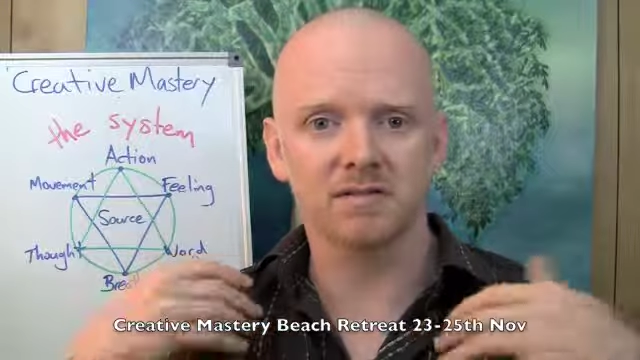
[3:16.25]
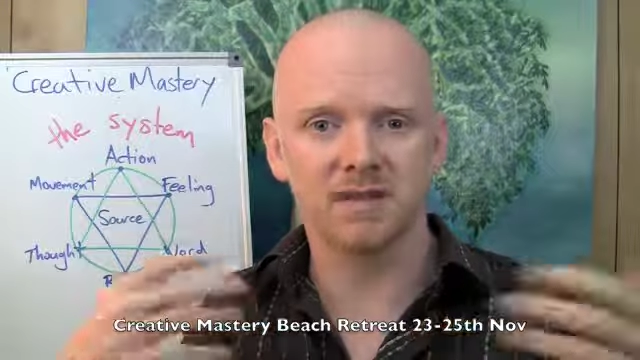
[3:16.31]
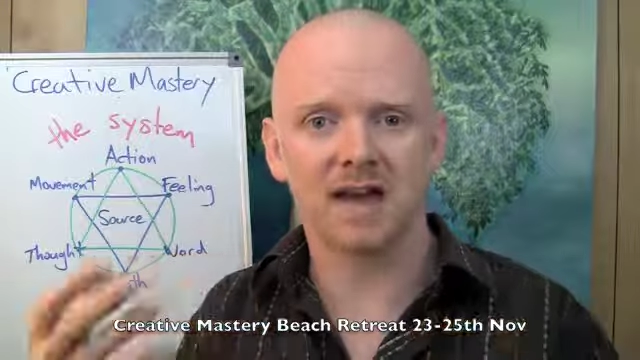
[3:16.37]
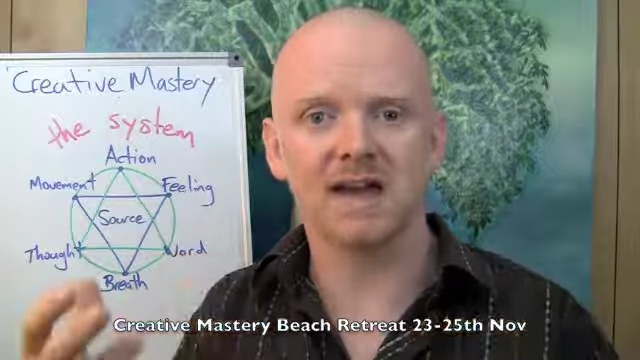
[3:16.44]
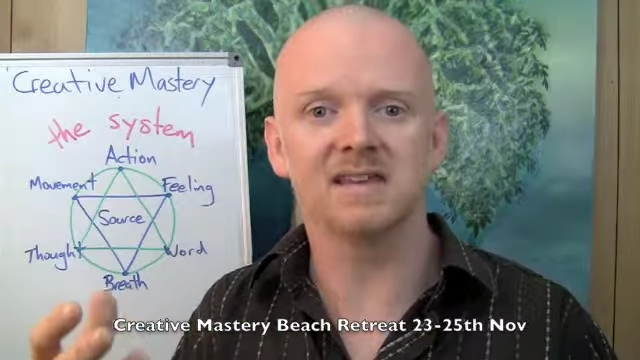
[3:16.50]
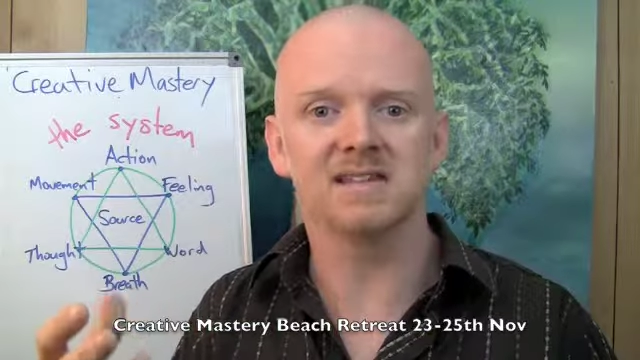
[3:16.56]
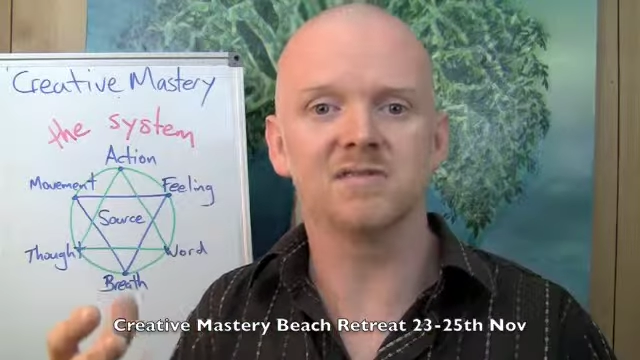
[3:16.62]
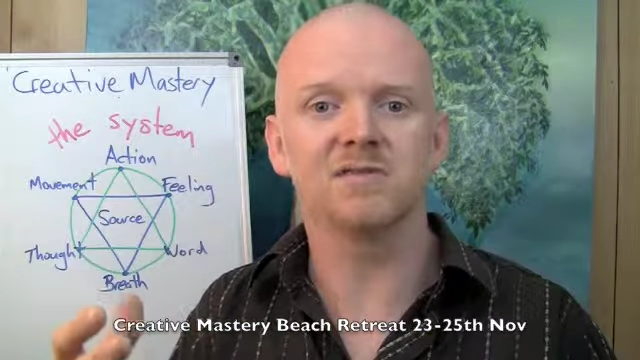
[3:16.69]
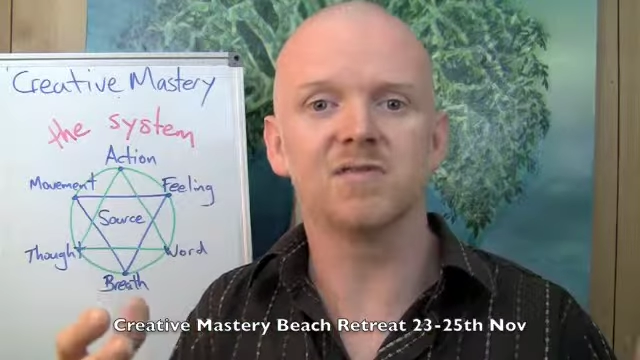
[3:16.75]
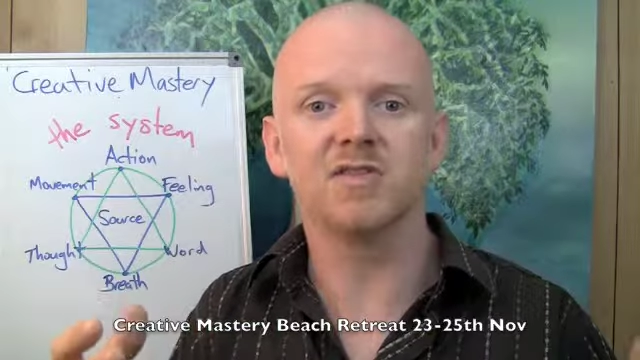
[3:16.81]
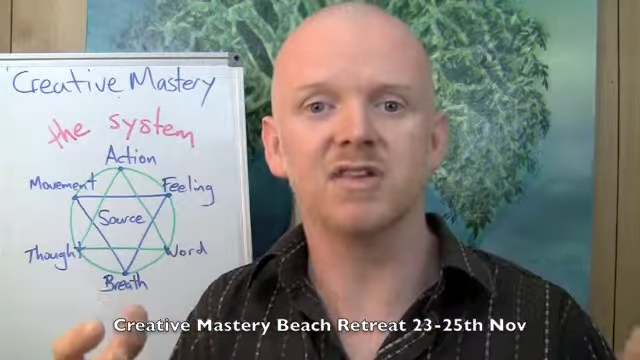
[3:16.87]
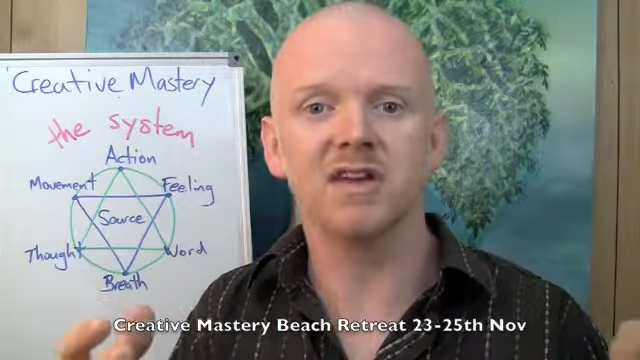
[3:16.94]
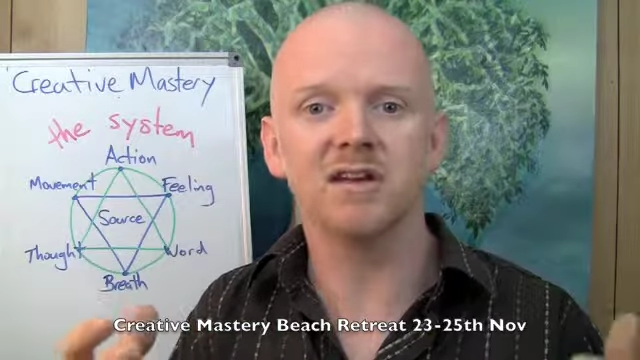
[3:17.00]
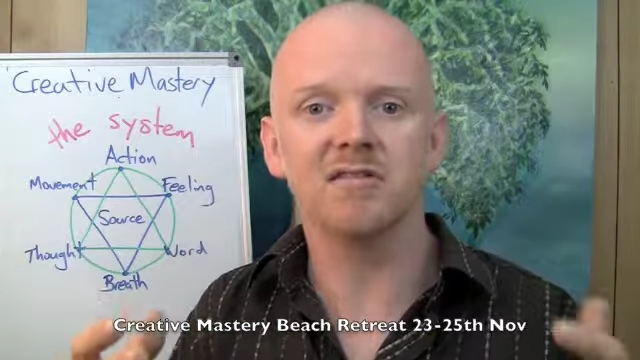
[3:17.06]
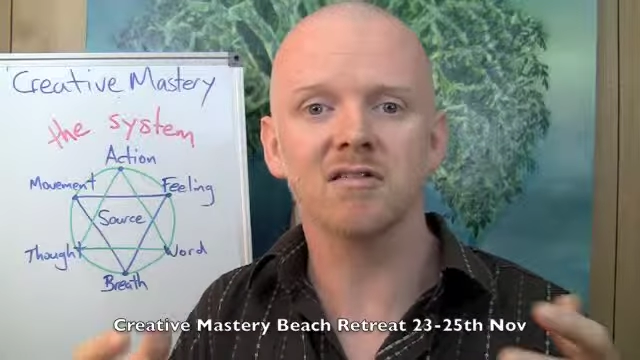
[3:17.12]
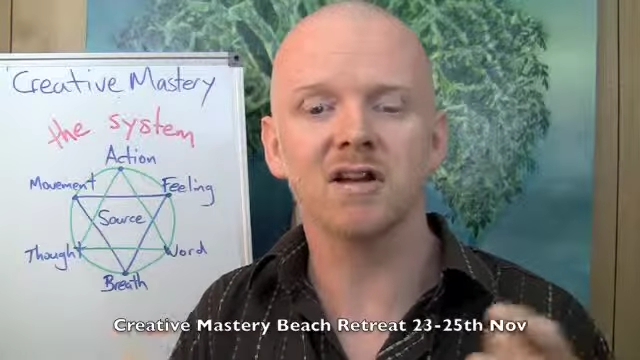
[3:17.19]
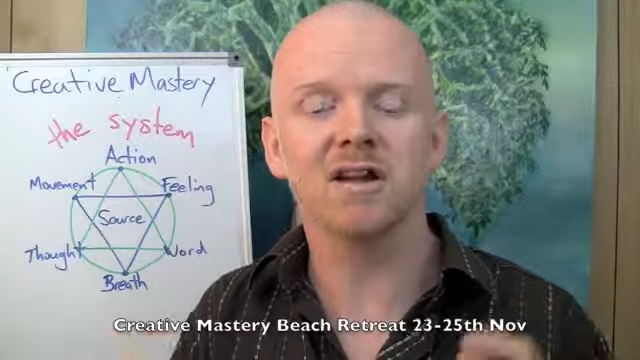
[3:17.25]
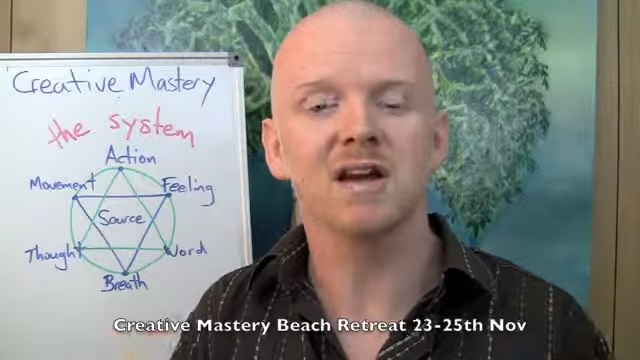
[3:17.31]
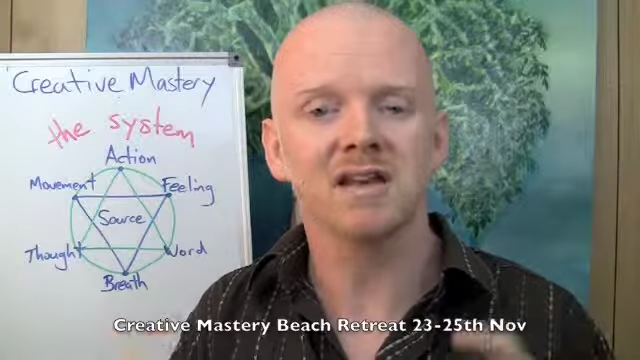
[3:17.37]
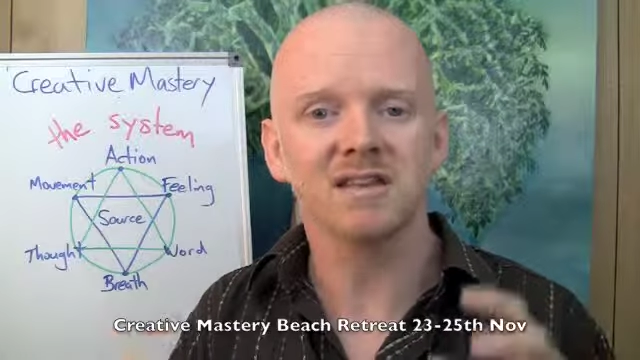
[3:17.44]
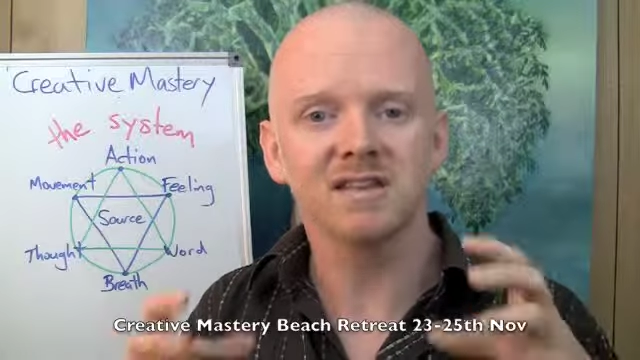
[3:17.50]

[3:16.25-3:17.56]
days of theory.